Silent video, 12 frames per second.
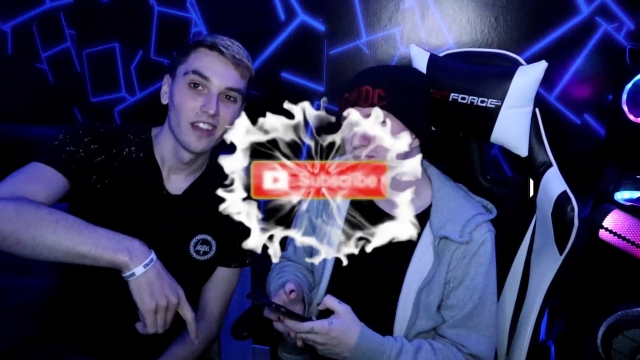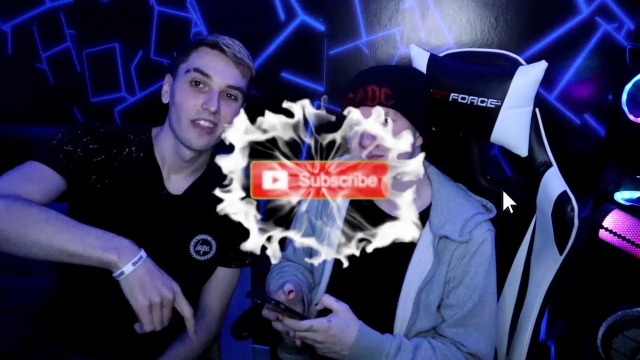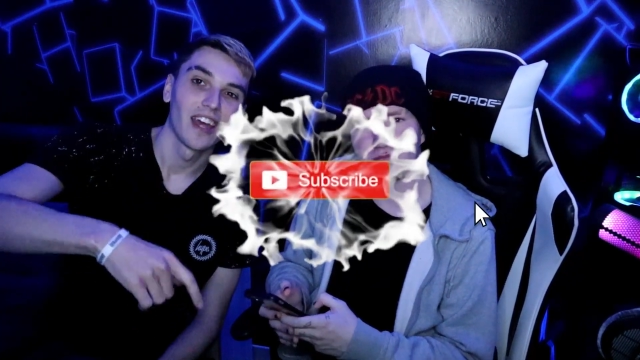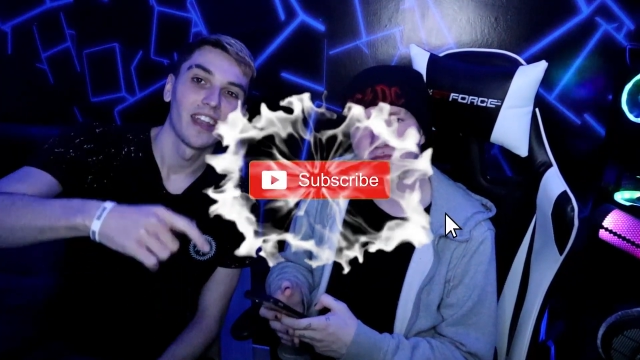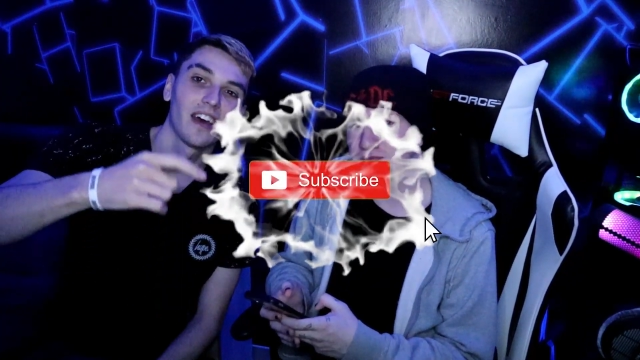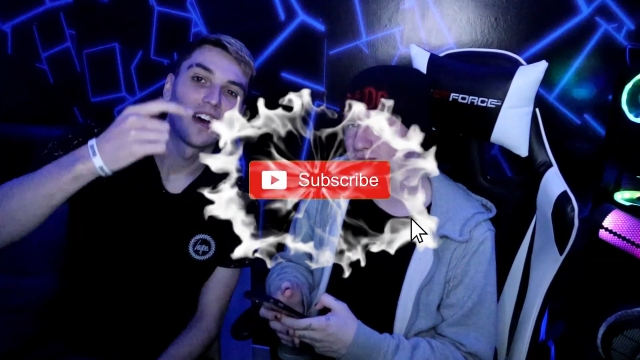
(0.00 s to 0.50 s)

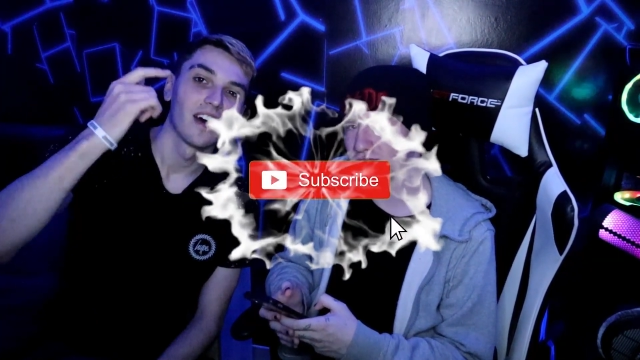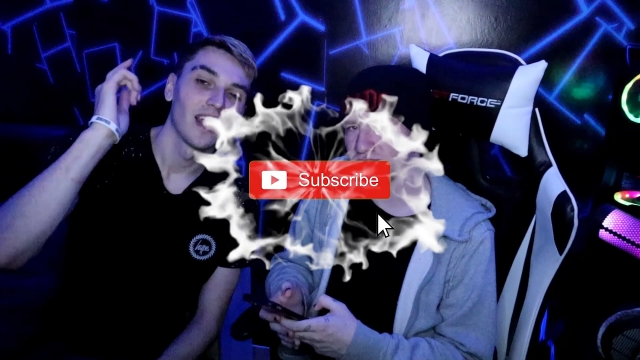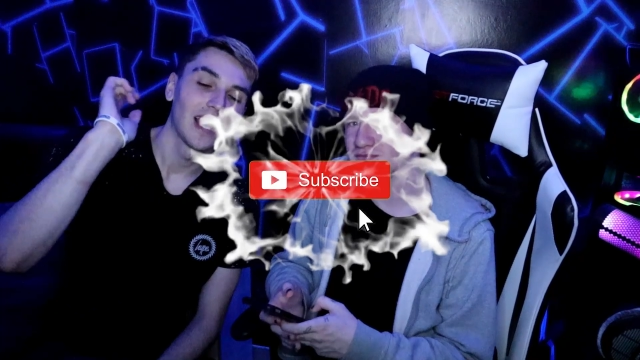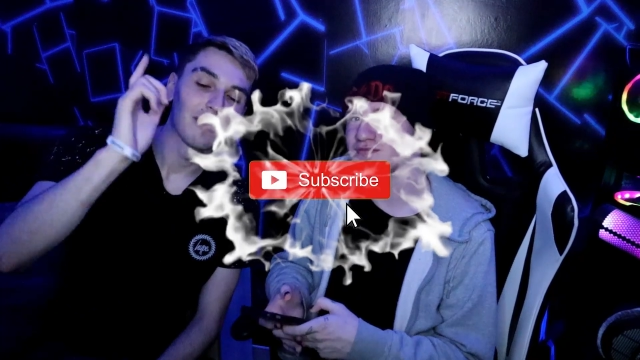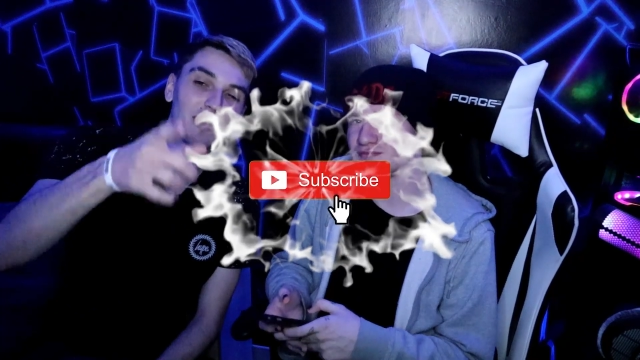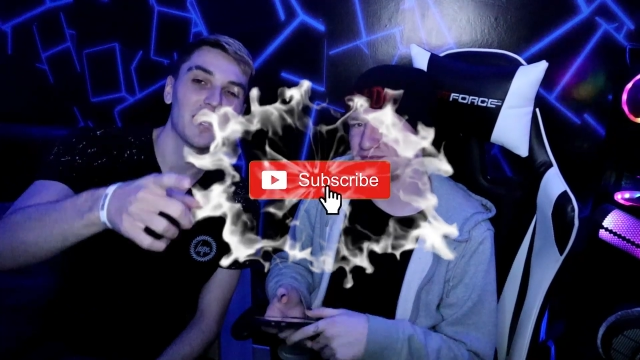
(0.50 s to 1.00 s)
then
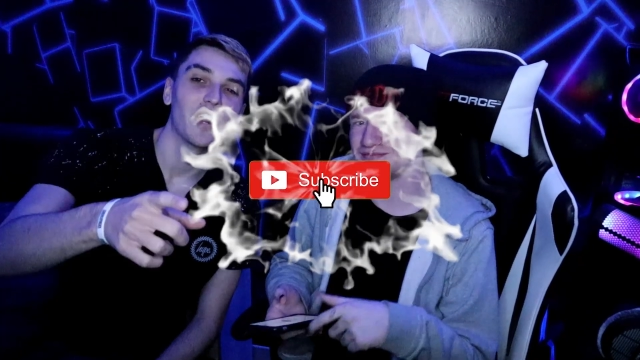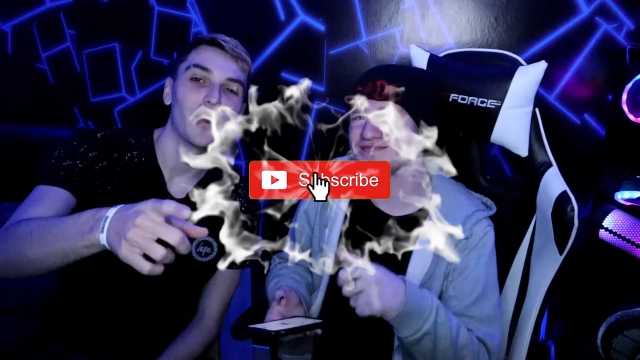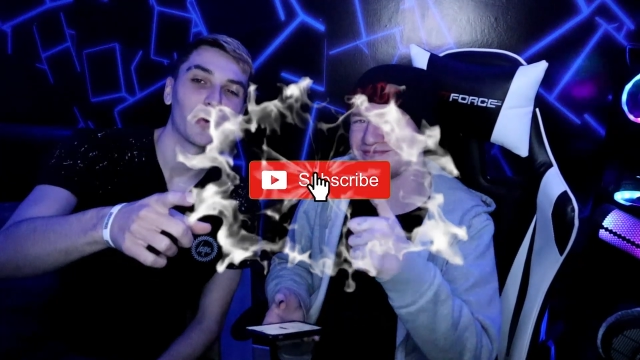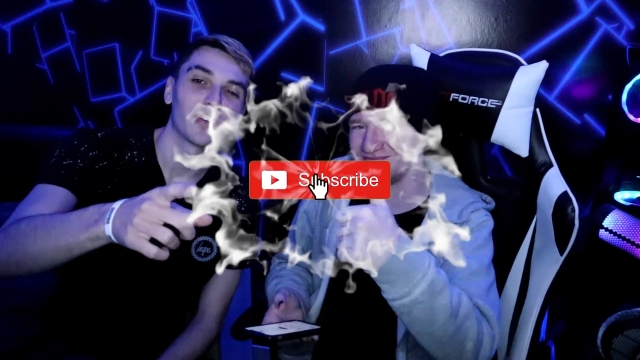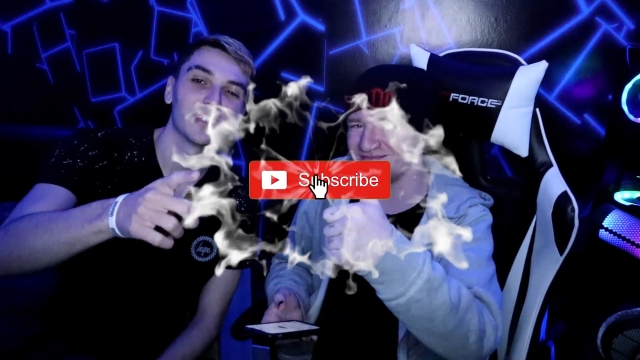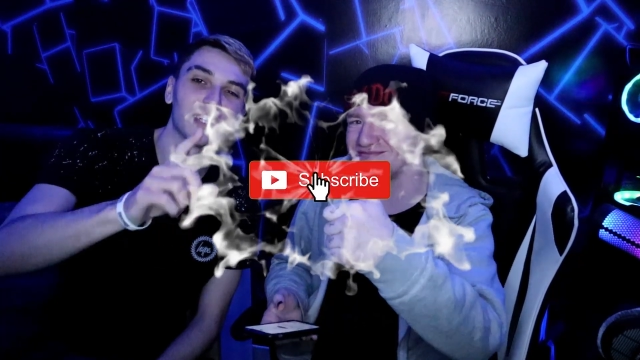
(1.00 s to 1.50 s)
let me
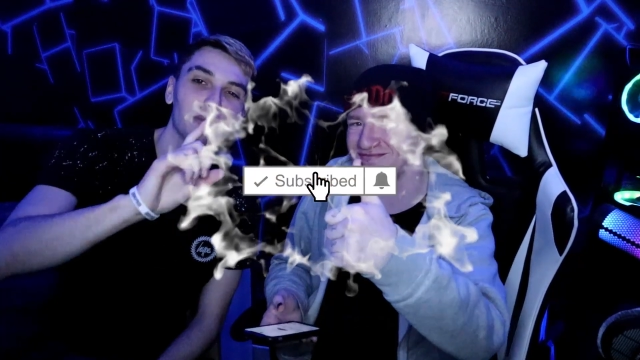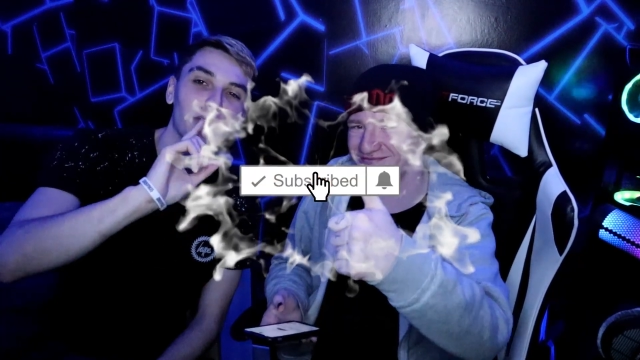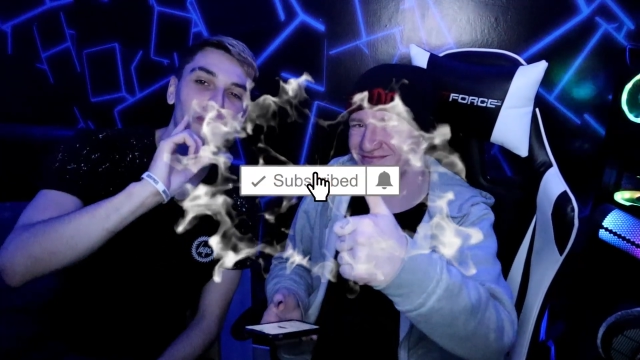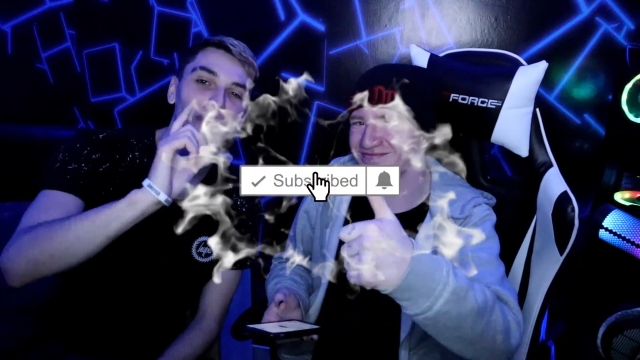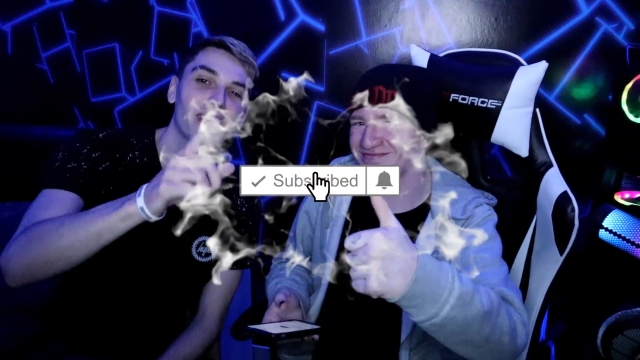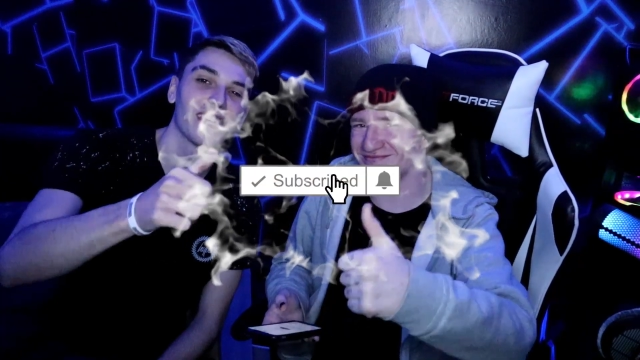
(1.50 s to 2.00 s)
know, because it'd
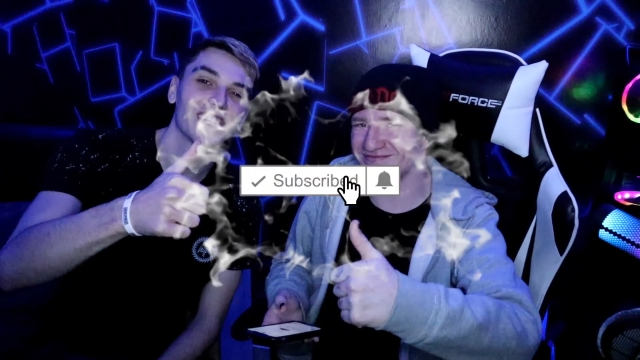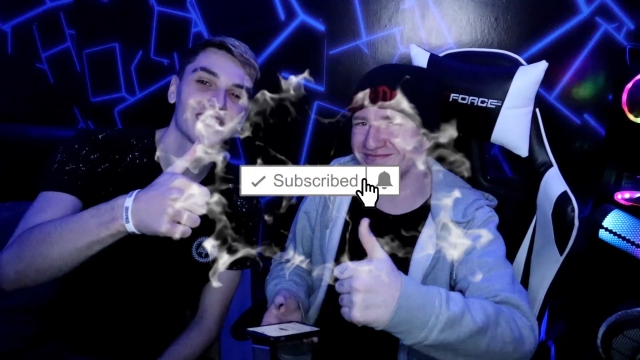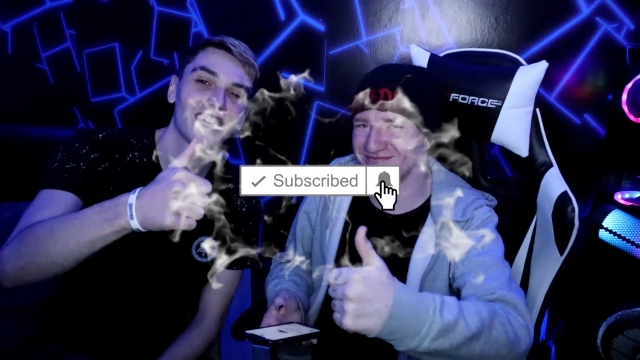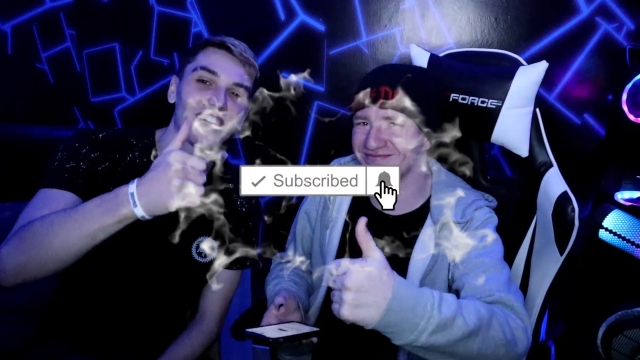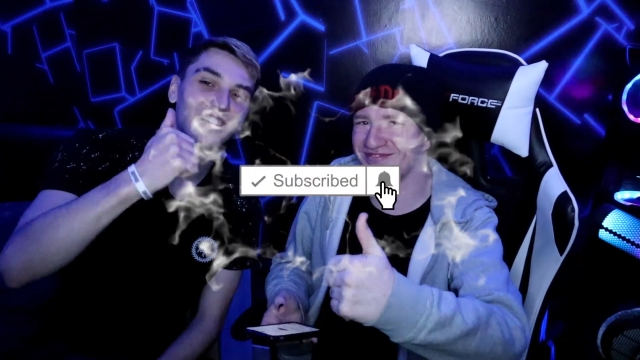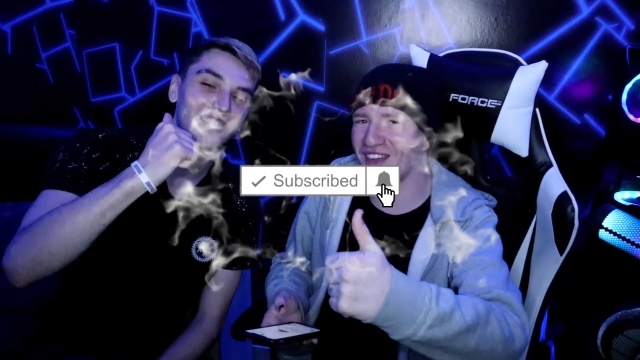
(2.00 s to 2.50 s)
be funny as
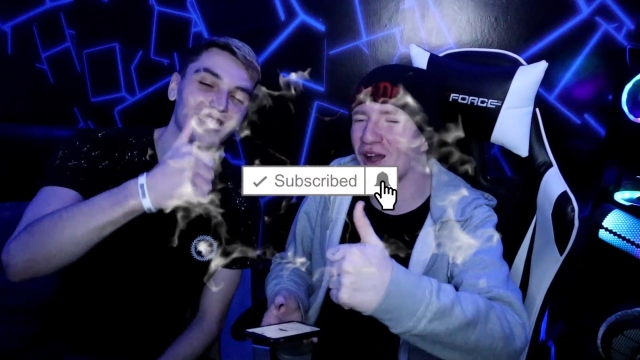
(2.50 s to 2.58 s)
hell.